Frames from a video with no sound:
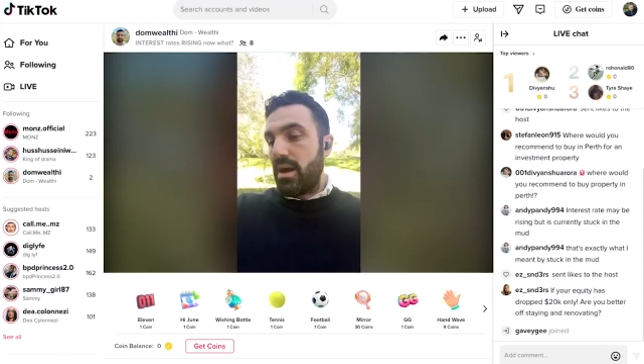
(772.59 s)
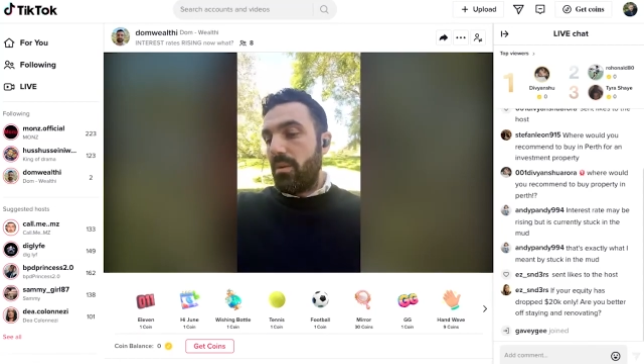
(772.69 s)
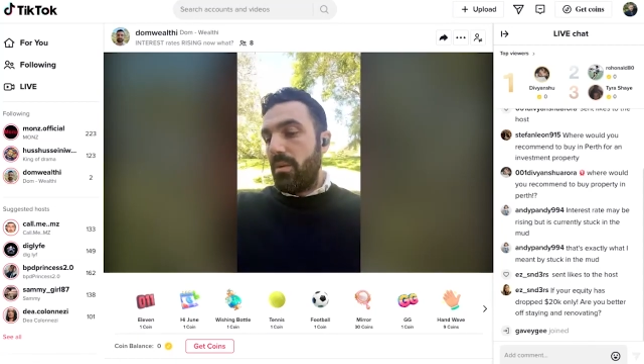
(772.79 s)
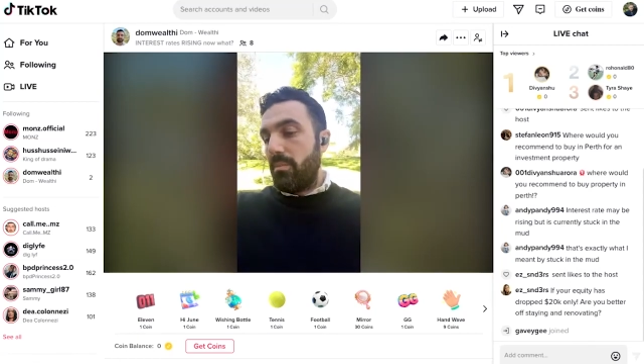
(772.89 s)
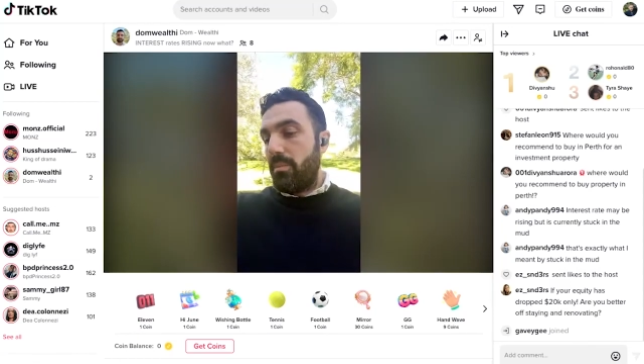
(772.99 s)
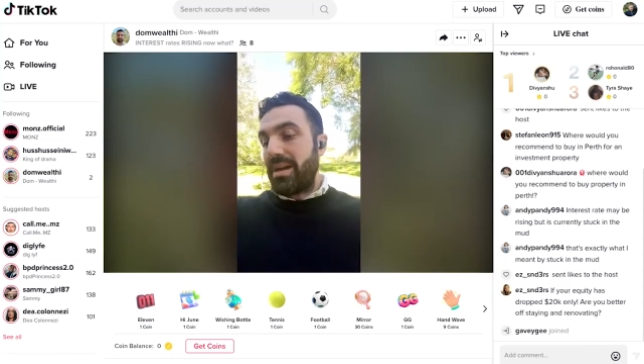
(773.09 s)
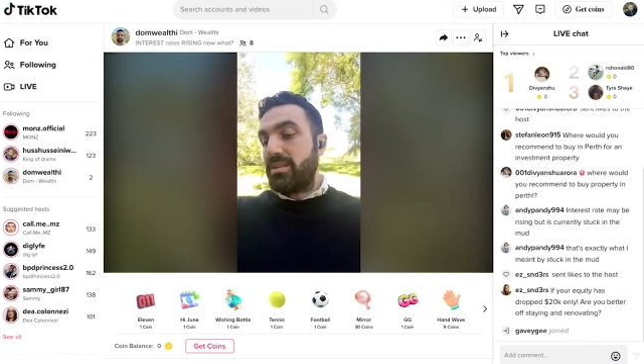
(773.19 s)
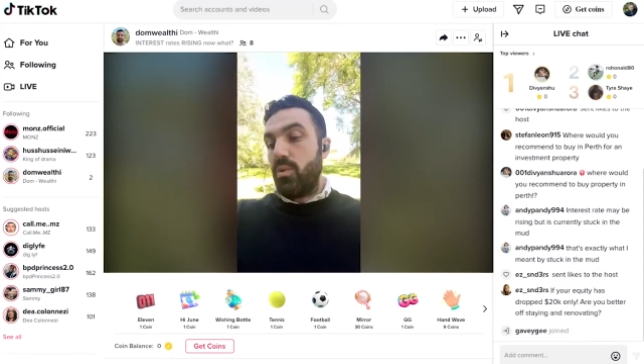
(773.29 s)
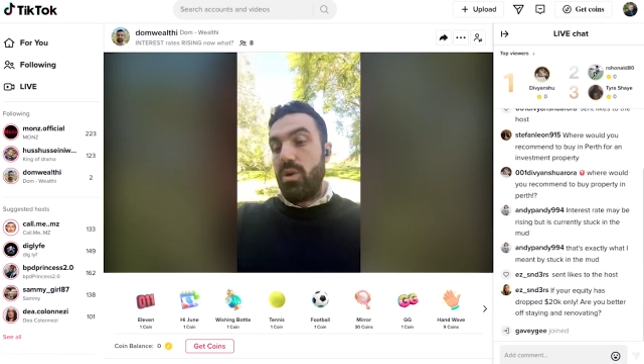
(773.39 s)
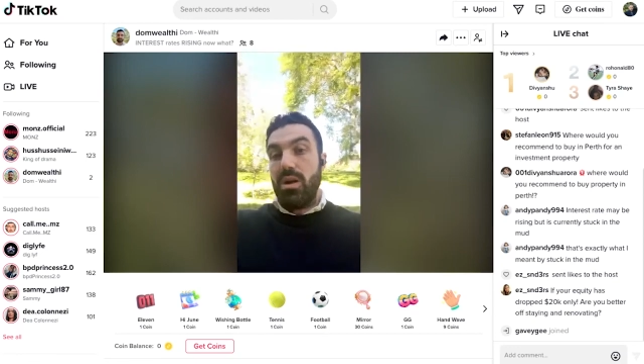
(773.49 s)
Now,
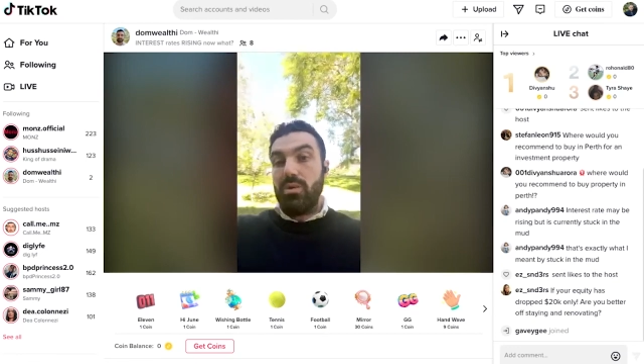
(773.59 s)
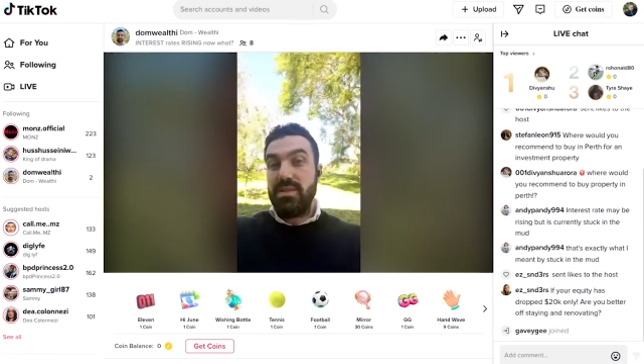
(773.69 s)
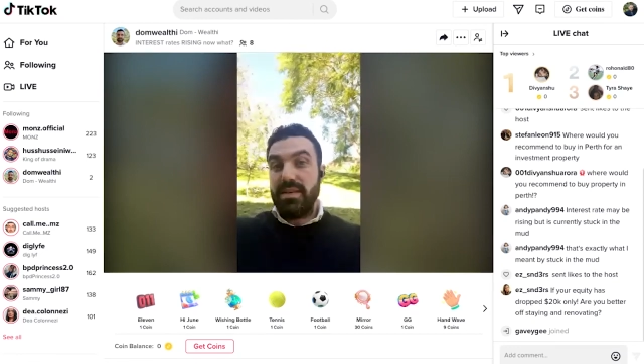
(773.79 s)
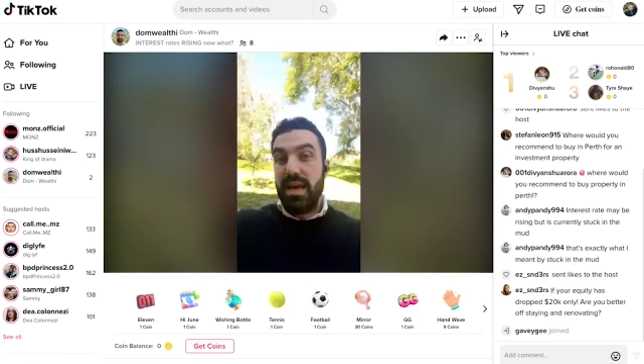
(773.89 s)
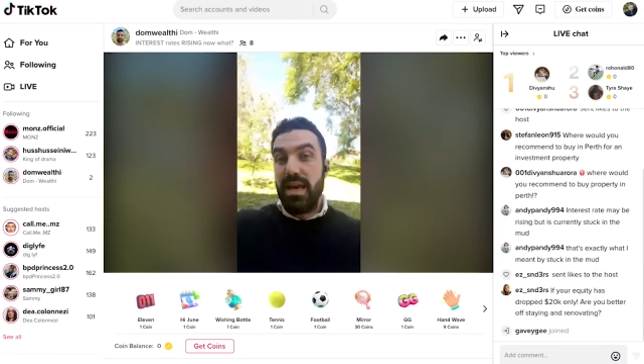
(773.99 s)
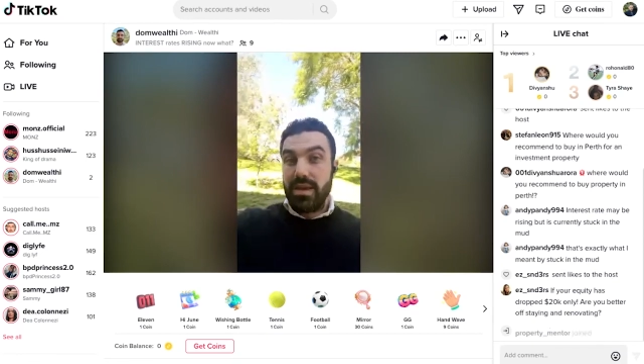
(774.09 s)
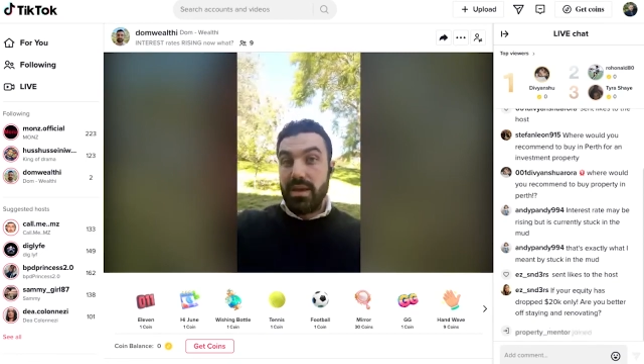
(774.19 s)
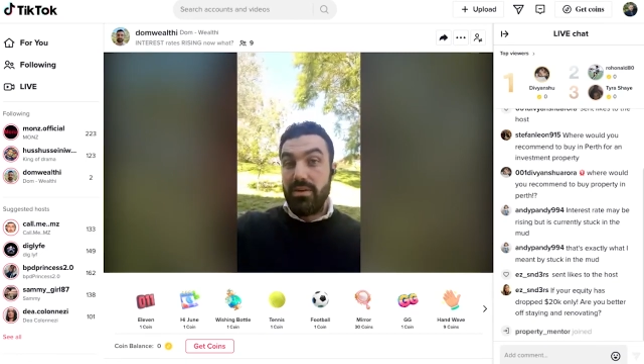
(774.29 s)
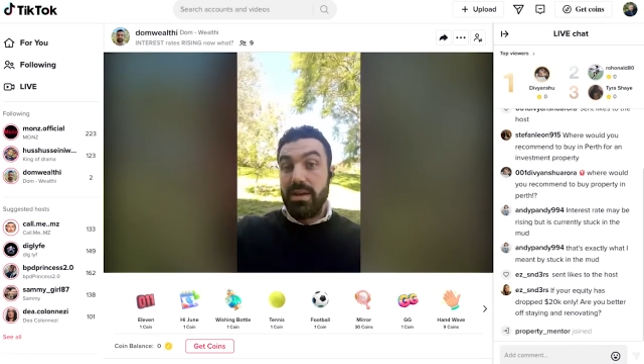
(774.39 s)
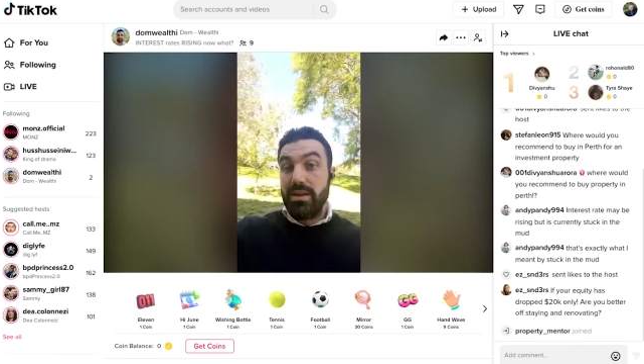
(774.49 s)
back to what I was
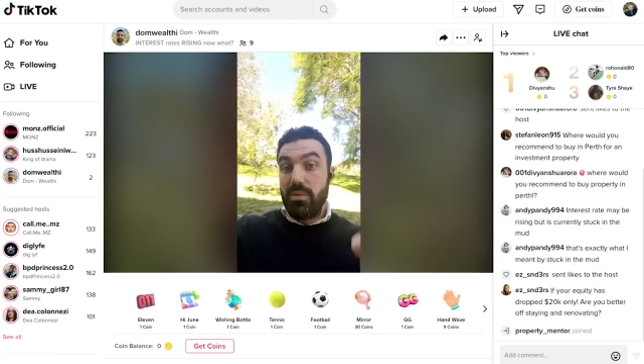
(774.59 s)
saying there,